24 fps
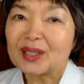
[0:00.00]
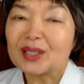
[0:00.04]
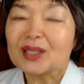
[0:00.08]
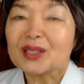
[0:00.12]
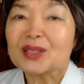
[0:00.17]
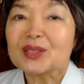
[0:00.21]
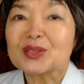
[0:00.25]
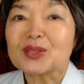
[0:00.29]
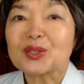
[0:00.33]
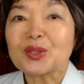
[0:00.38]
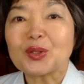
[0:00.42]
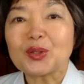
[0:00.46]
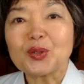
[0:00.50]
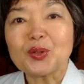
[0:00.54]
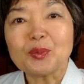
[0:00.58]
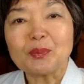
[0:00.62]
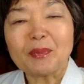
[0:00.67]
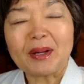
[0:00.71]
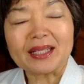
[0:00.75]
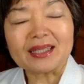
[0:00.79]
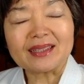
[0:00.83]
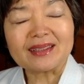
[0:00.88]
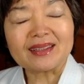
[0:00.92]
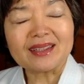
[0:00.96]
So you
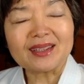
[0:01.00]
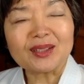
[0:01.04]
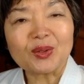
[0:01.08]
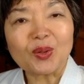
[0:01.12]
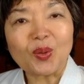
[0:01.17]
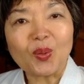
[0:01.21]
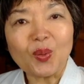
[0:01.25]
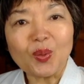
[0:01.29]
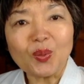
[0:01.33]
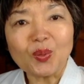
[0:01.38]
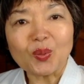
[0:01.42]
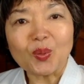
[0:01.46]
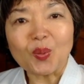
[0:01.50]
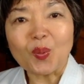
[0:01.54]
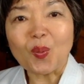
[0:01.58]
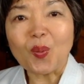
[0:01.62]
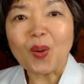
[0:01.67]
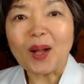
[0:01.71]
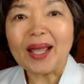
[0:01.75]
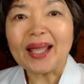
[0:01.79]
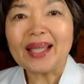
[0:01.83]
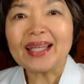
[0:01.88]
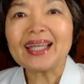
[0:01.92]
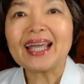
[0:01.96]
might think, oh,
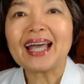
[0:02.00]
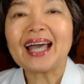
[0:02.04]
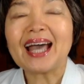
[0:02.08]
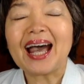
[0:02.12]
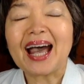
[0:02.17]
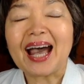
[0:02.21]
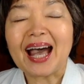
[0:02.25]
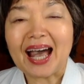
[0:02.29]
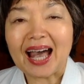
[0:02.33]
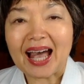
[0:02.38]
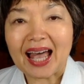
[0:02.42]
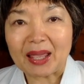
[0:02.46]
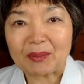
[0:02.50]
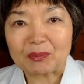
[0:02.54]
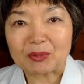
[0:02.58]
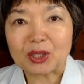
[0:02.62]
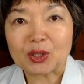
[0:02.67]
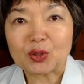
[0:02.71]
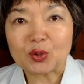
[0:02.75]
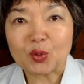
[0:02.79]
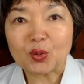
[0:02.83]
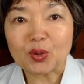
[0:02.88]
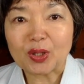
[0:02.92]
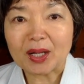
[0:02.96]
why I
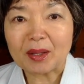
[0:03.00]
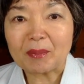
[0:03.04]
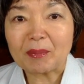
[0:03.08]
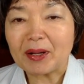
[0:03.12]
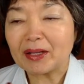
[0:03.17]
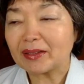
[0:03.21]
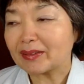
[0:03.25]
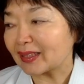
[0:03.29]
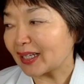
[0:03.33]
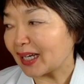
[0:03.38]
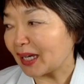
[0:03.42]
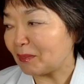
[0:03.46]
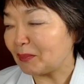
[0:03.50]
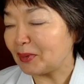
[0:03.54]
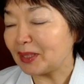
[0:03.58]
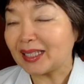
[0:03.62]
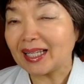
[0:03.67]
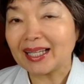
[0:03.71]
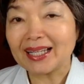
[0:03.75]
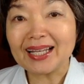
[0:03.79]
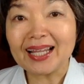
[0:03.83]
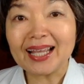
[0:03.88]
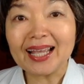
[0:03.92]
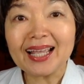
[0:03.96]
want to talk about
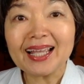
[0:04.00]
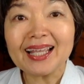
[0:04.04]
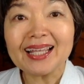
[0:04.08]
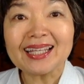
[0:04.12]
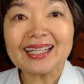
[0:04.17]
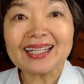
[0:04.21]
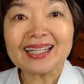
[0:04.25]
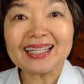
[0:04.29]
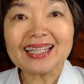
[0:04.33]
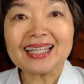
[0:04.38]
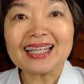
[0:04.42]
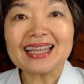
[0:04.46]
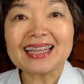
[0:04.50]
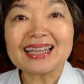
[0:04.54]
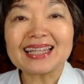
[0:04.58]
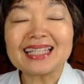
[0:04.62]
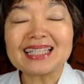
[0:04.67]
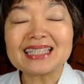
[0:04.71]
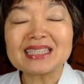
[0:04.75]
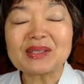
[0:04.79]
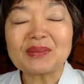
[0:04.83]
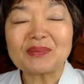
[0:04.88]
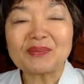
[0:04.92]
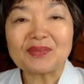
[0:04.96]
Kamidana in
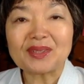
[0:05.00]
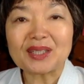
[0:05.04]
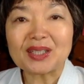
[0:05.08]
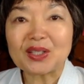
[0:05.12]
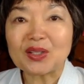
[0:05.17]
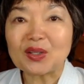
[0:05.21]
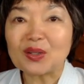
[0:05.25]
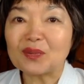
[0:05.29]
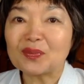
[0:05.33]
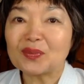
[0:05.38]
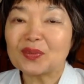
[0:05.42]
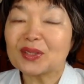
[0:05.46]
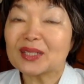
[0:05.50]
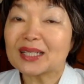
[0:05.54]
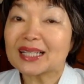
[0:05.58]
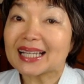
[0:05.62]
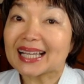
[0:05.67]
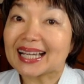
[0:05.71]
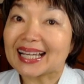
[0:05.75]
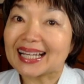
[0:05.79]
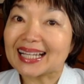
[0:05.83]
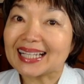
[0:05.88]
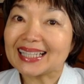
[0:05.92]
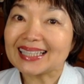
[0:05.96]
this video of
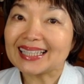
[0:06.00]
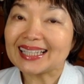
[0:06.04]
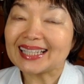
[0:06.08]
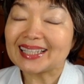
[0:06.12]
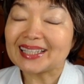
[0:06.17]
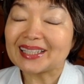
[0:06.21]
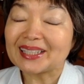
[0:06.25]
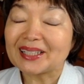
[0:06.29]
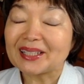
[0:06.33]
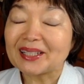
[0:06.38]
karate?